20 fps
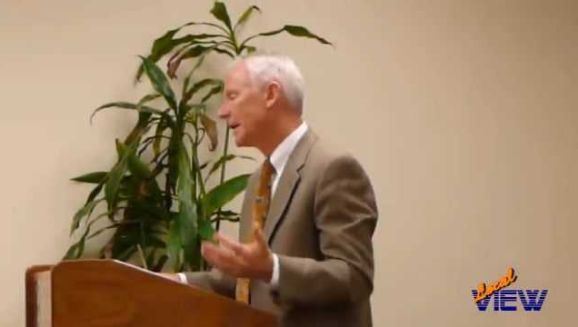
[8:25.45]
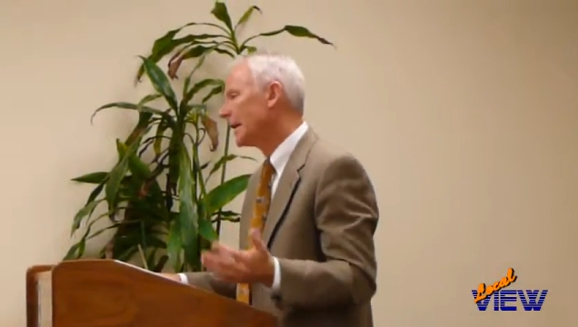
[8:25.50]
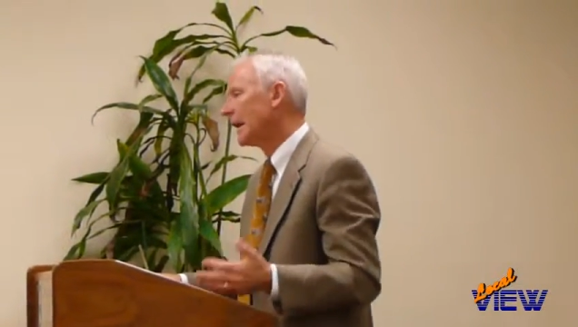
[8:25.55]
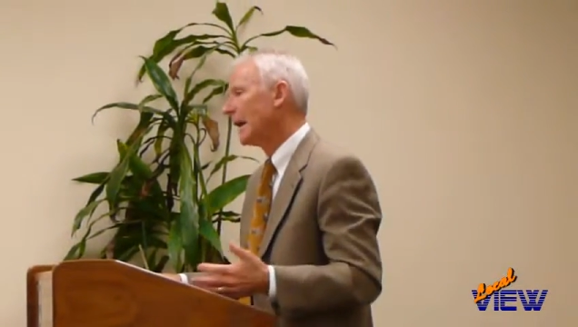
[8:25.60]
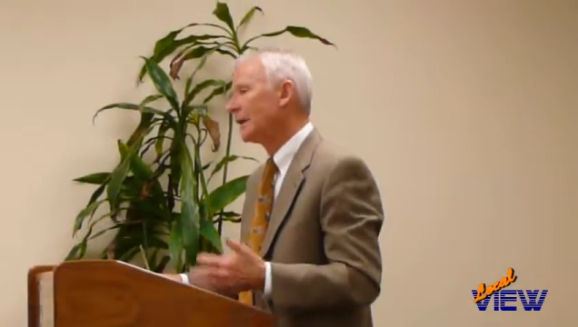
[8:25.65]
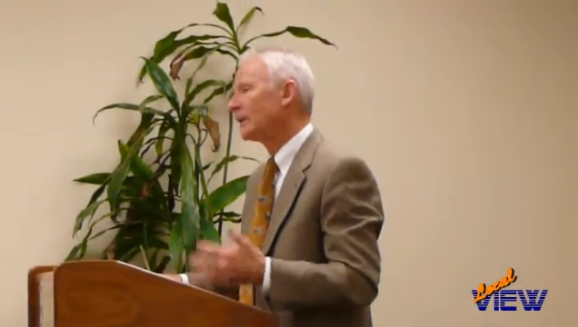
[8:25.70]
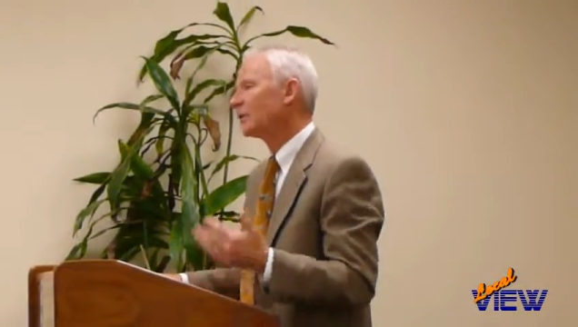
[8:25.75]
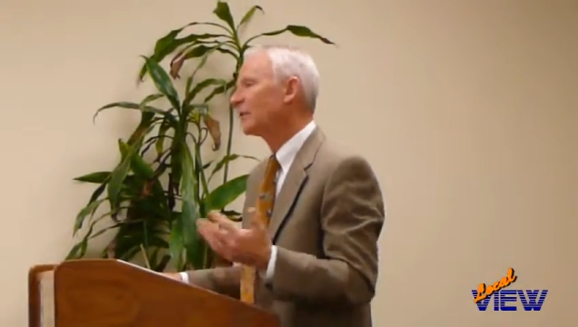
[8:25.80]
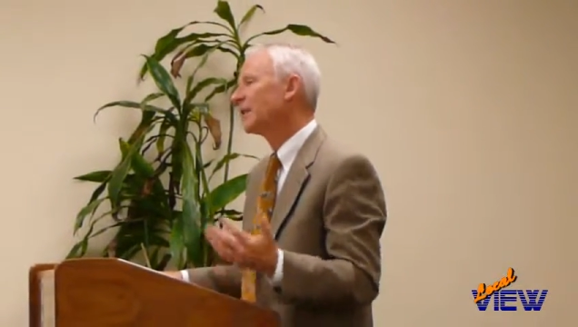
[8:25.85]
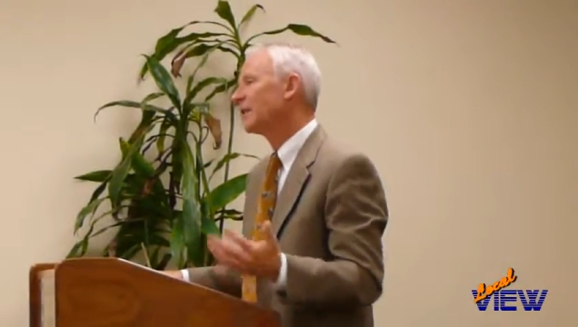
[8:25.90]

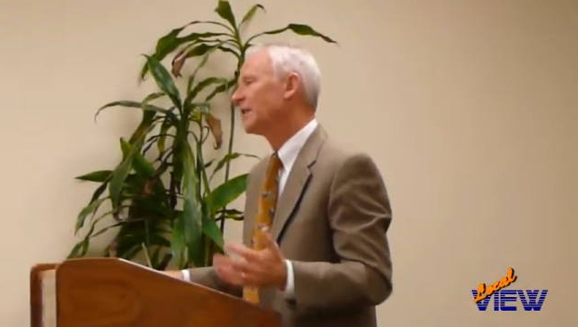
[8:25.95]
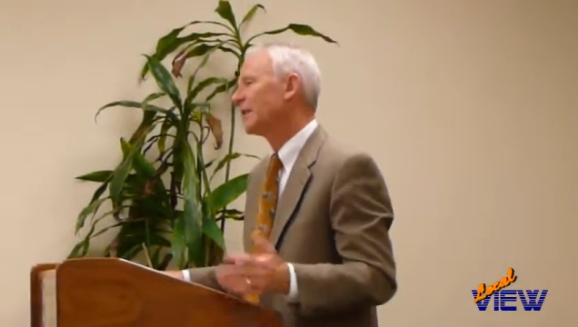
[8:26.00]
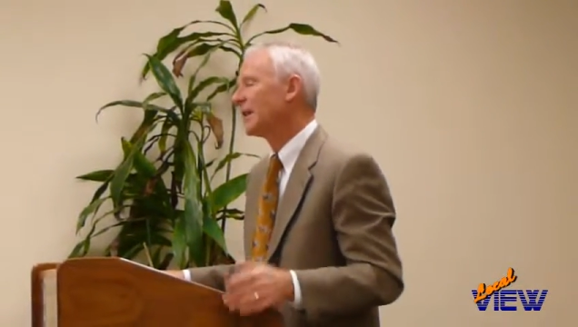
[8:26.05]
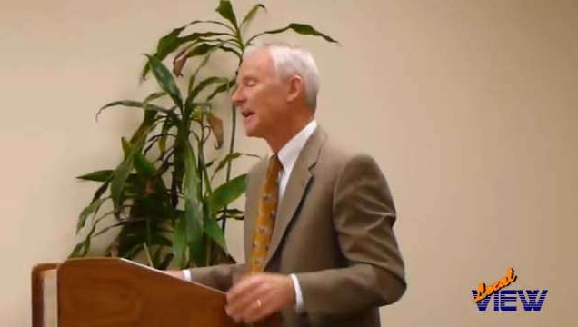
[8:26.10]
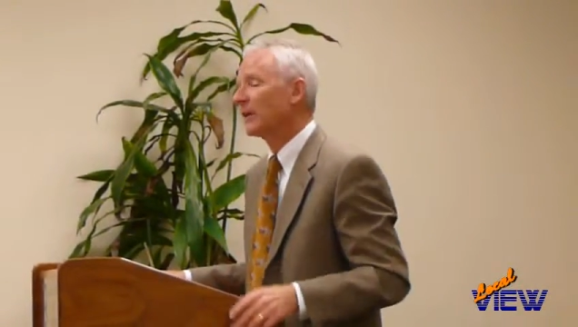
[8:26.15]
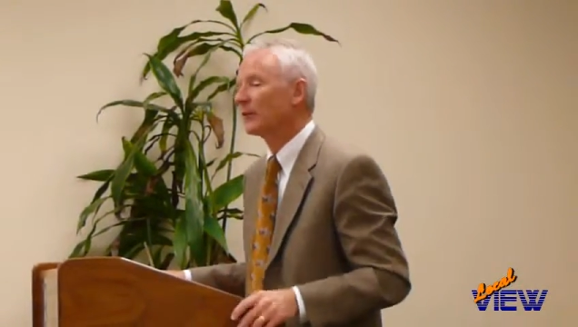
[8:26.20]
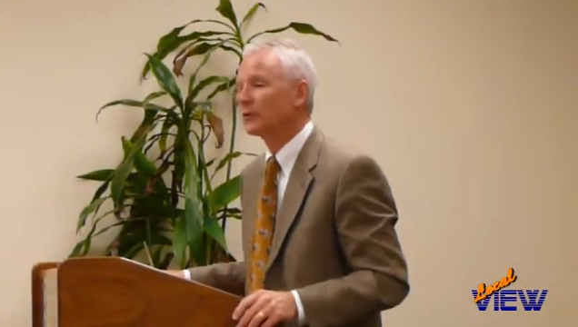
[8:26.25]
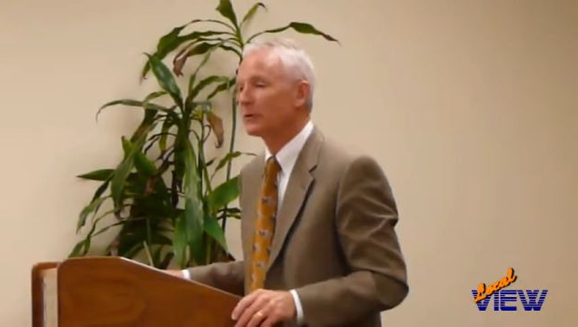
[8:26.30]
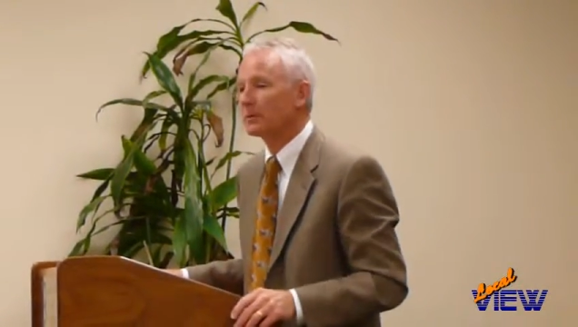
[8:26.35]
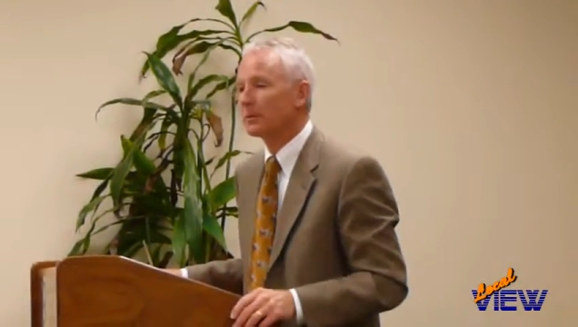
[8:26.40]
I don't think the
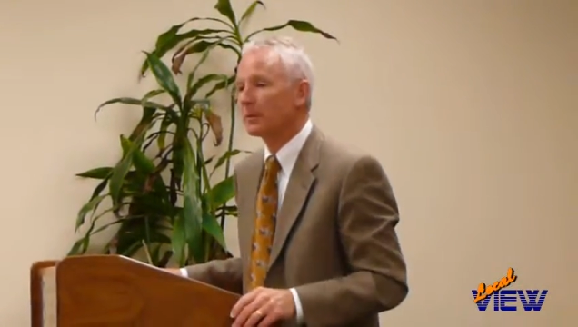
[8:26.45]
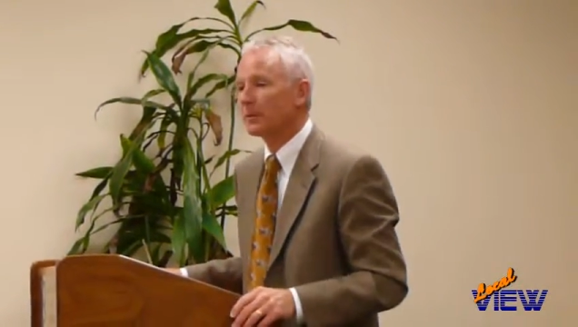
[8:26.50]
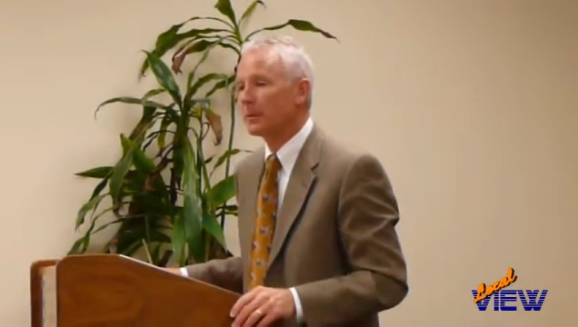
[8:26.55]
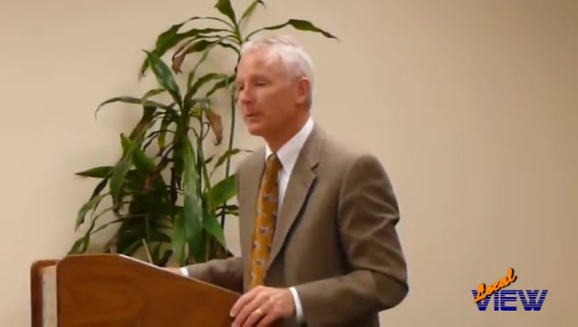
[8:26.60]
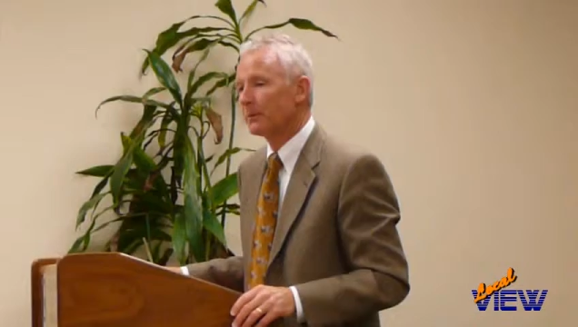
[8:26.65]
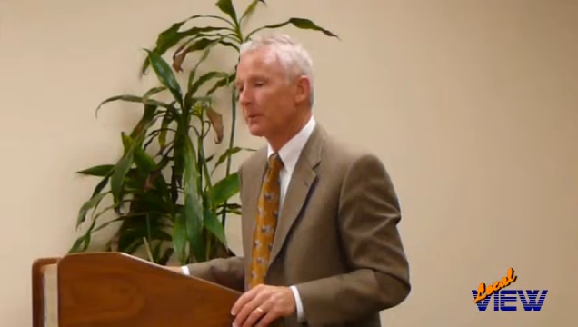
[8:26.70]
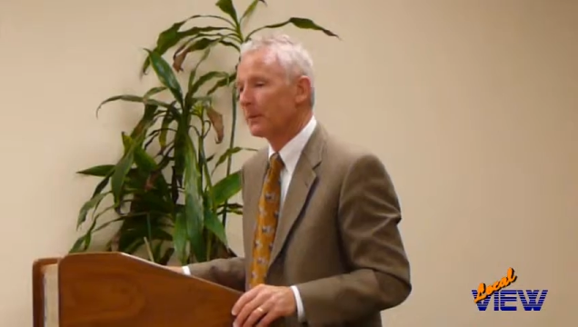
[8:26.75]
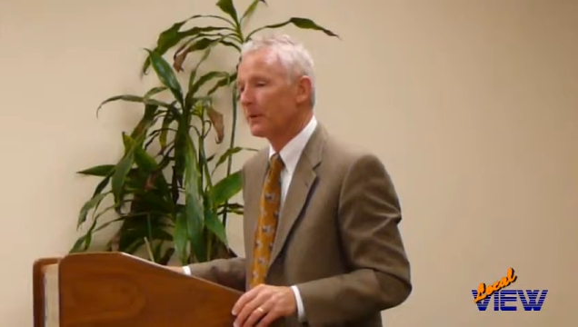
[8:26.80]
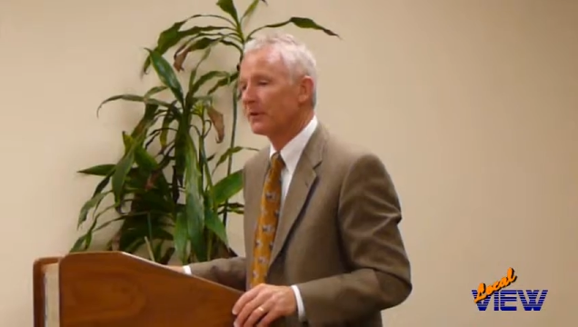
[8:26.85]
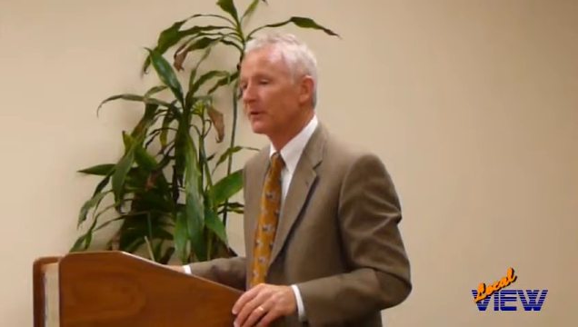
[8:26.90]
council is
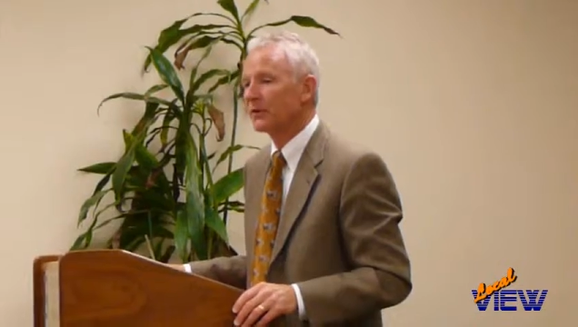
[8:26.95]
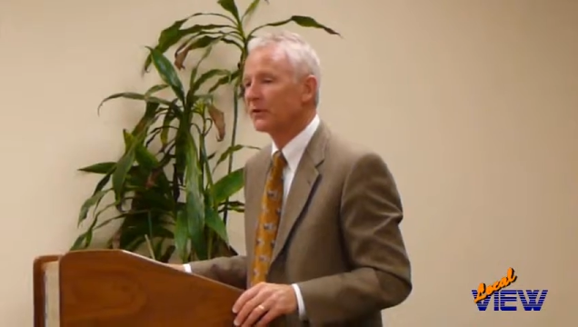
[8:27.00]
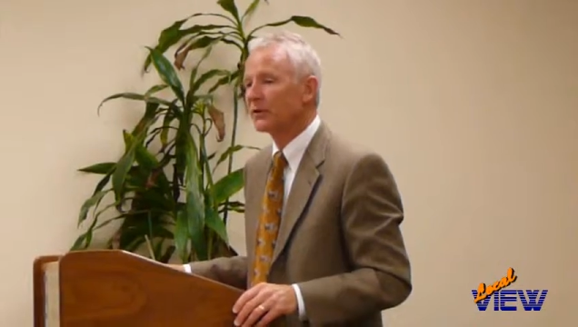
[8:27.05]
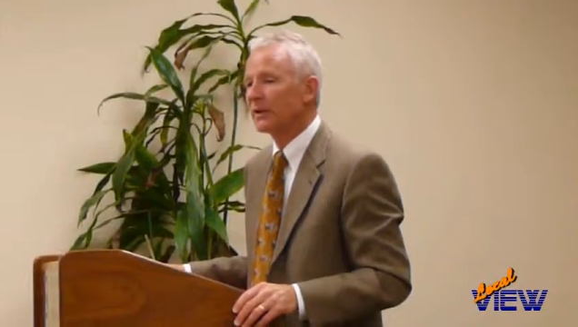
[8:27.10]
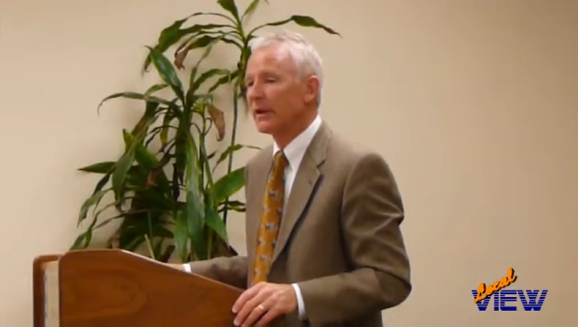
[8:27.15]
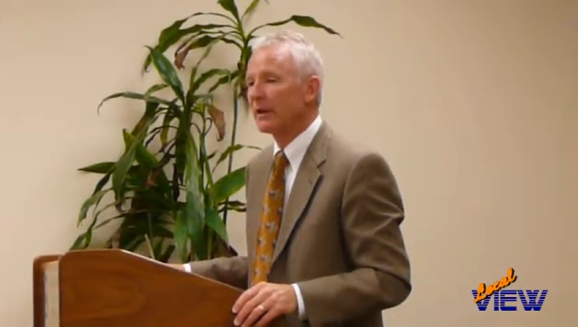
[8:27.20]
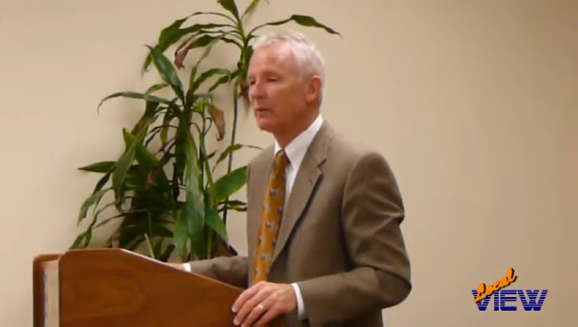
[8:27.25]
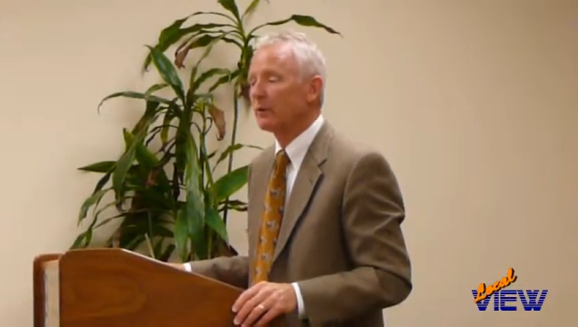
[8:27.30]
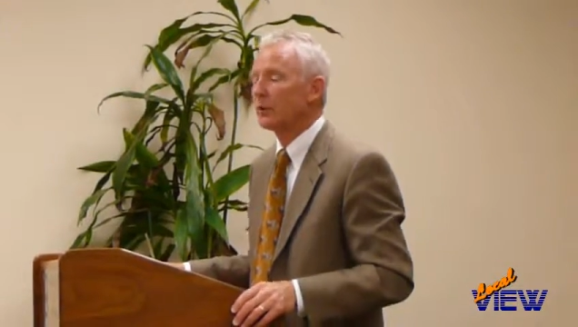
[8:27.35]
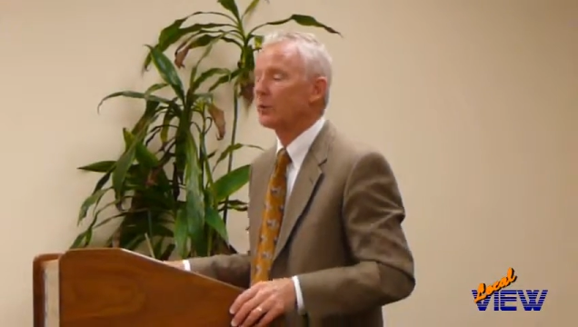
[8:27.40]
prepared to say,